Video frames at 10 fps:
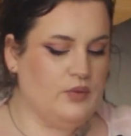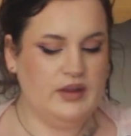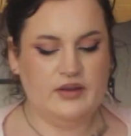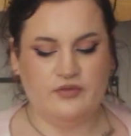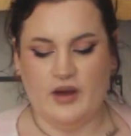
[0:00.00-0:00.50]

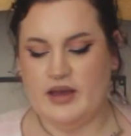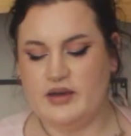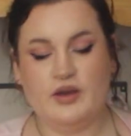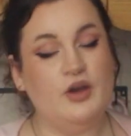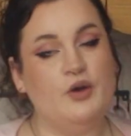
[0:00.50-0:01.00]
really
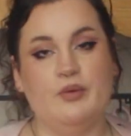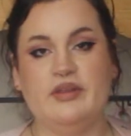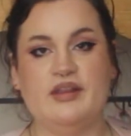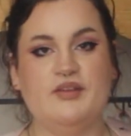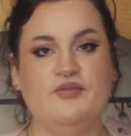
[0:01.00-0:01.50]
fun
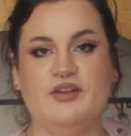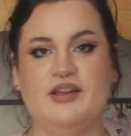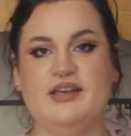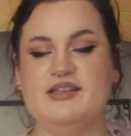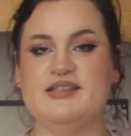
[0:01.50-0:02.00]
with like the
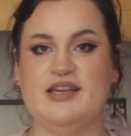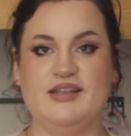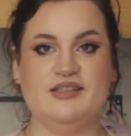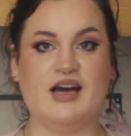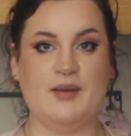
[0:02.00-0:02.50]
fillings
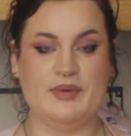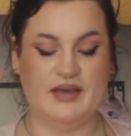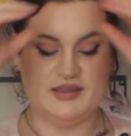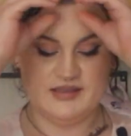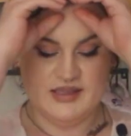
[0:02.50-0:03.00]
and the
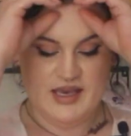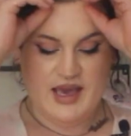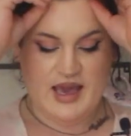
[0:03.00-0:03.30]
toppings